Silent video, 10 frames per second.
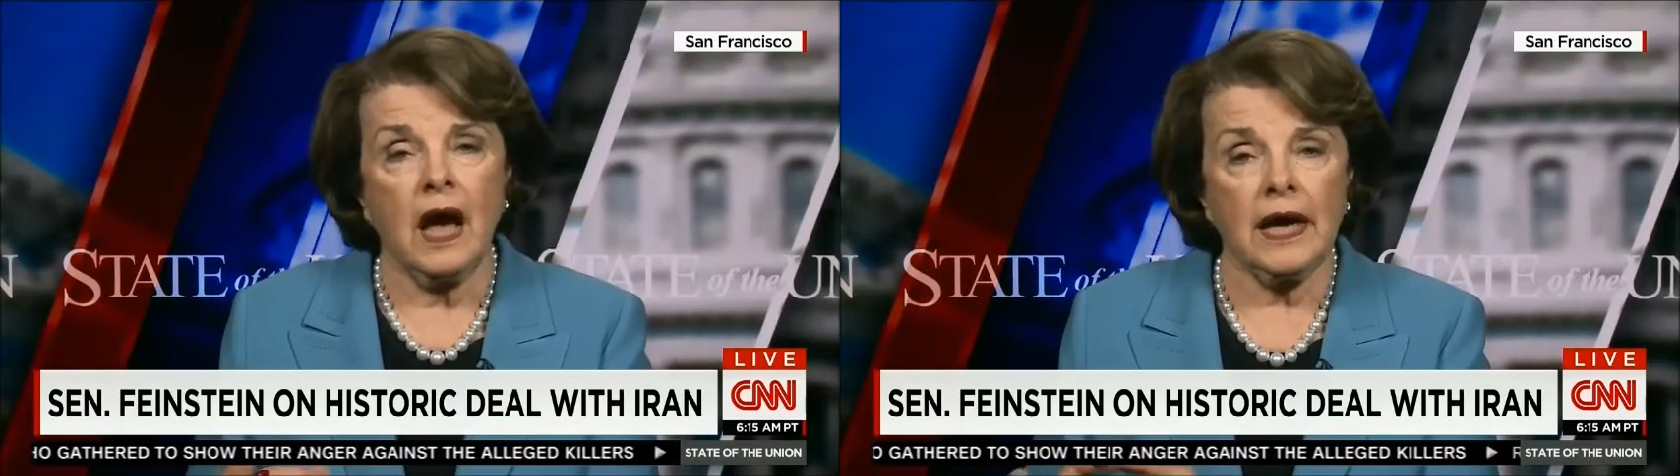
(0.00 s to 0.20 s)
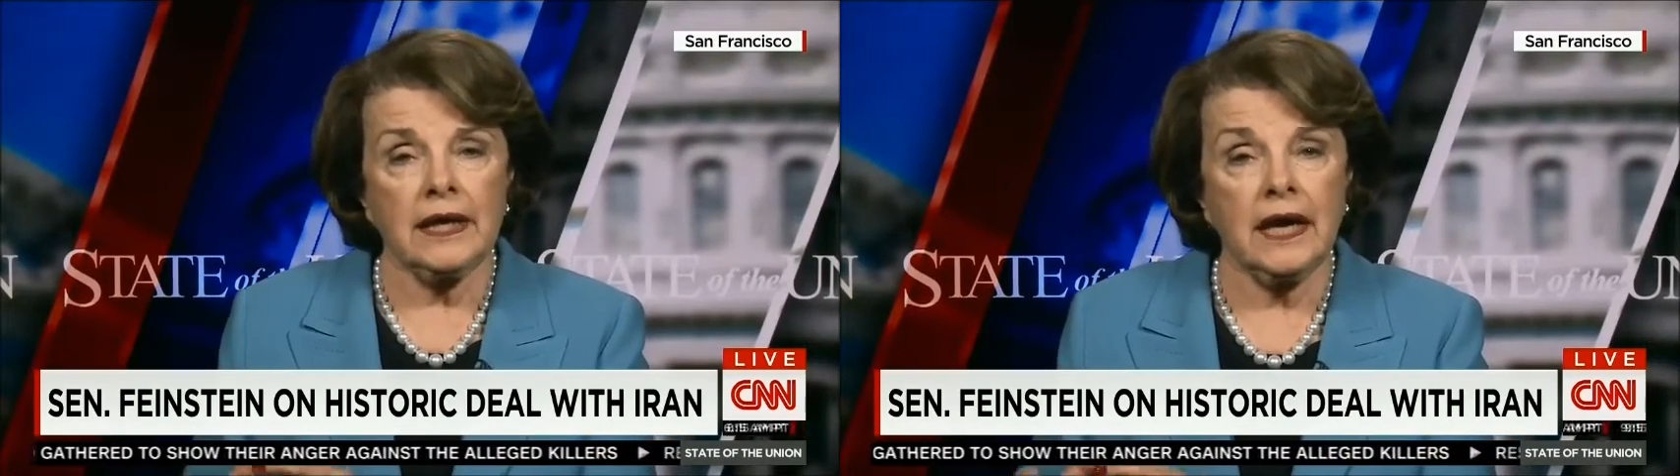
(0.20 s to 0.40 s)

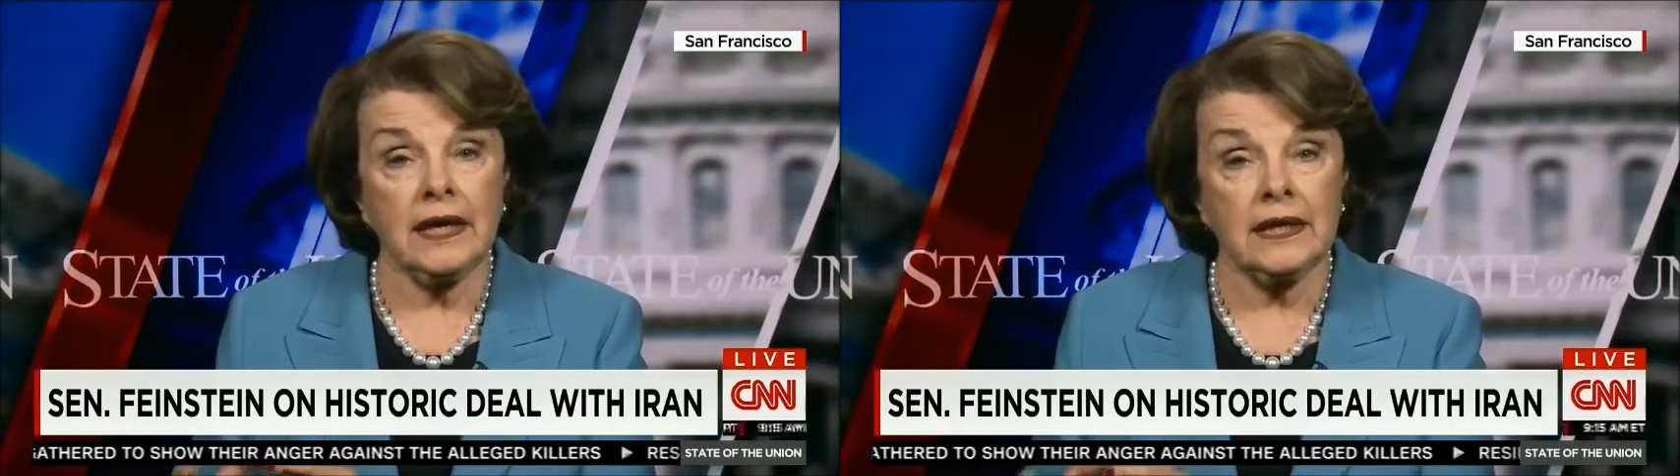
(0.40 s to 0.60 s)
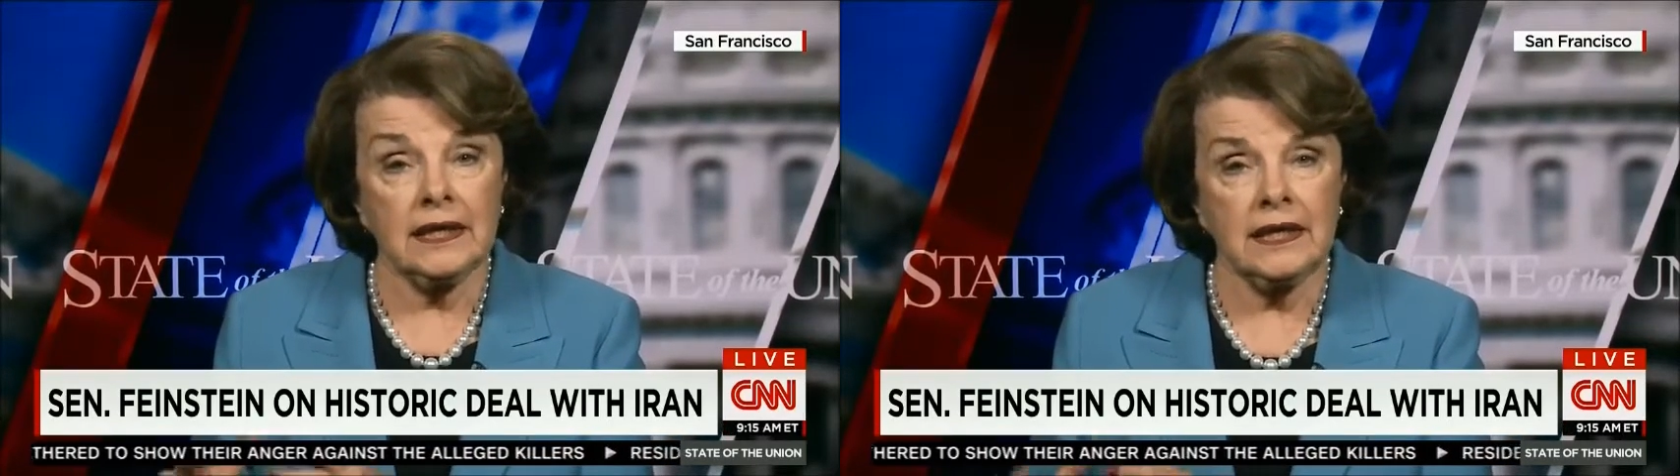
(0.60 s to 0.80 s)

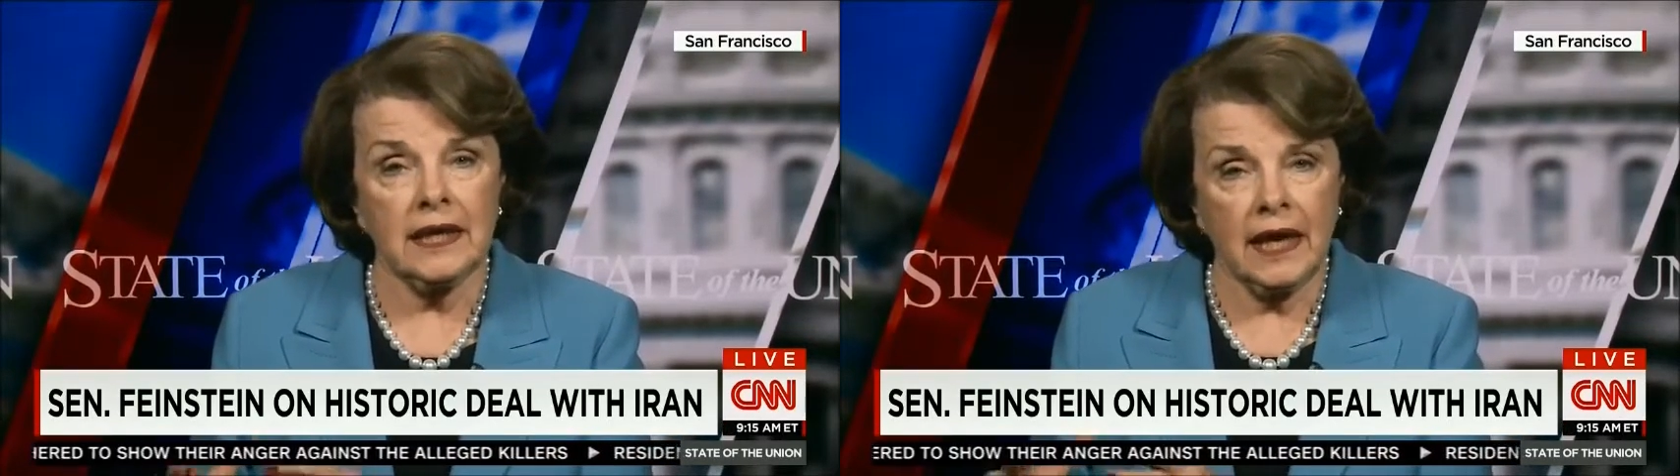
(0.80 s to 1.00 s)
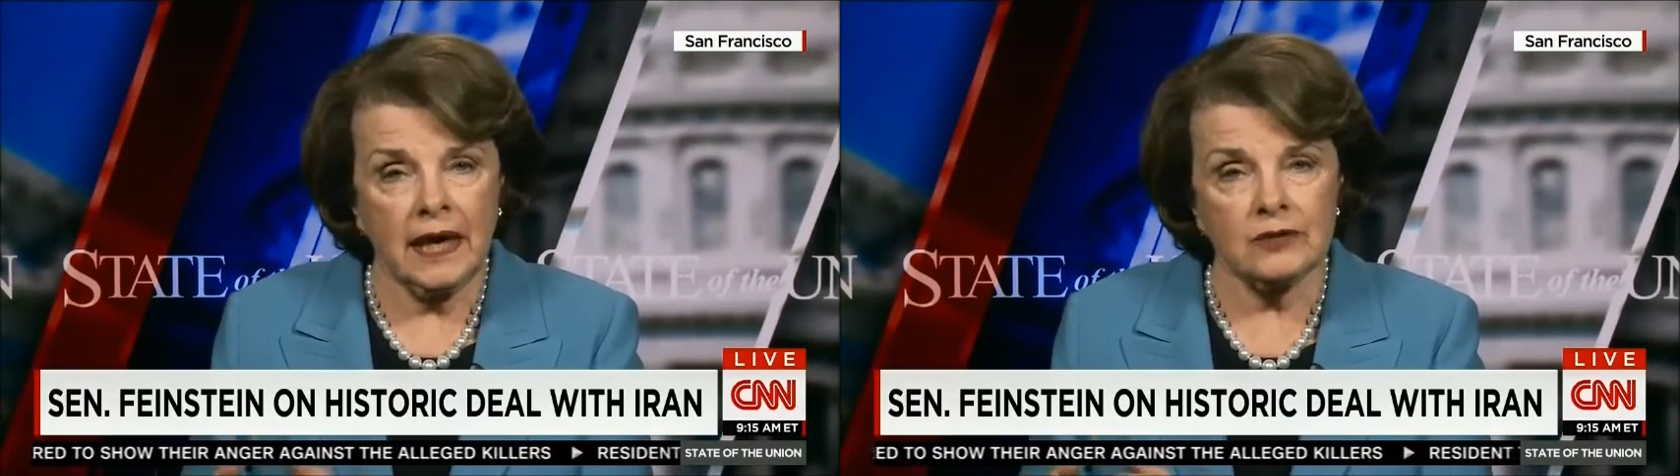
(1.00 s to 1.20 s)

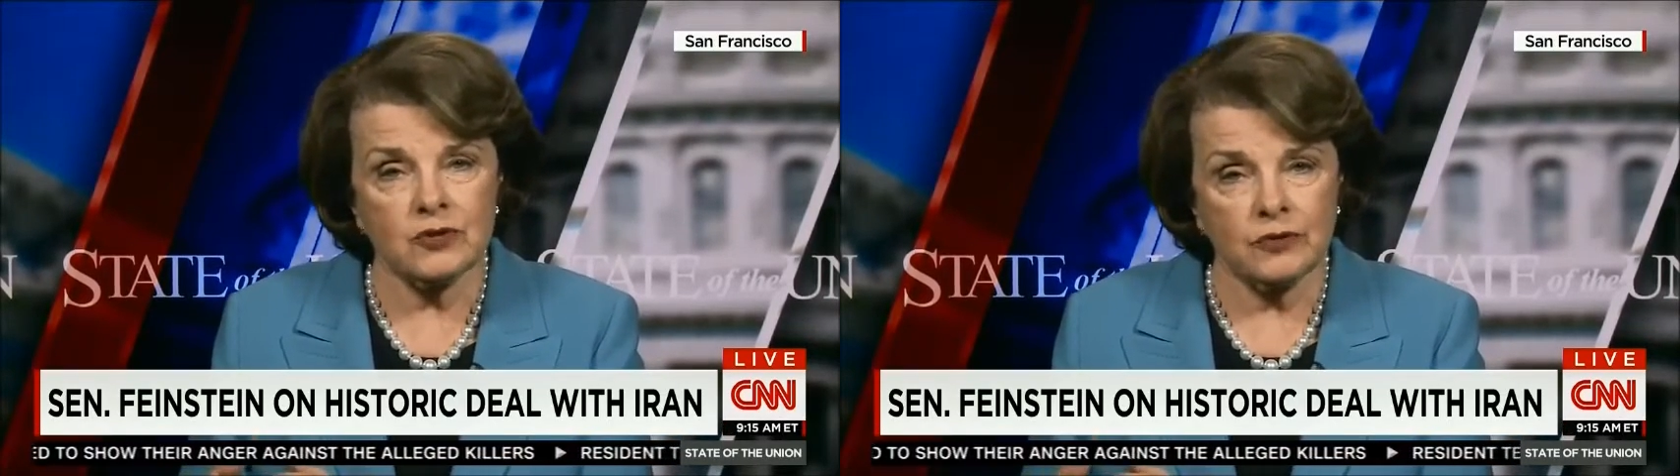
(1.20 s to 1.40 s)
IAEA